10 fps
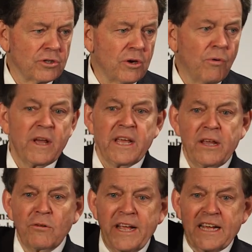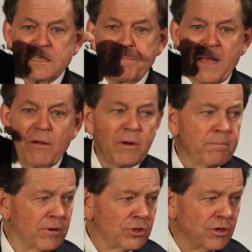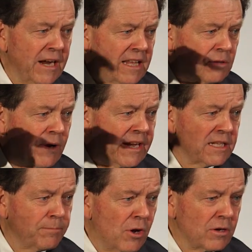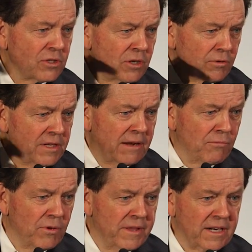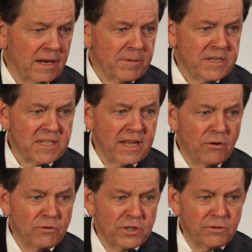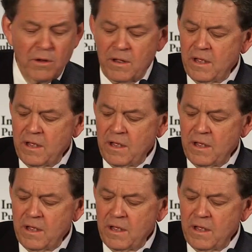So he only has to pay when Berkshire Hathaway gets bought or sold, not when the companies they own do.